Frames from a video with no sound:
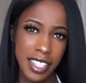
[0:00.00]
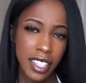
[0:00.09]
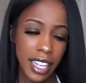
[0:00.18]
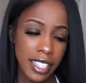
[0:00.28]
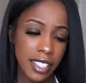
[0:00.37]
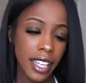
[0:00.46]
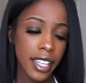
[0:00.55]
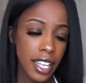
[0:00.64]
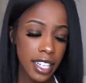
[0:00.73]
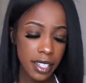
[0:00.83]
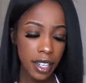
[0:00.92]
to
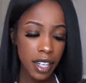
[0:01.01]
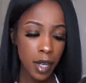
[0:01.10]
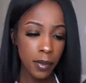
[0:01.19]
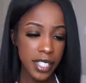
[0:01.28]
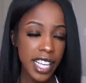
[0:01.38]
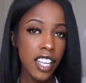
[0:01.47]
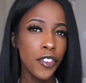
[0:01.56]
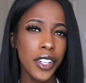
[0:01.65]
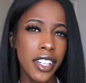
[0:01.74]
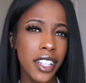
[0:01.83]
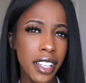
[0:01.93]
like it's say if
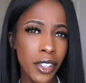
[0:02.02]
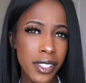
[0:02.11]
you're cooking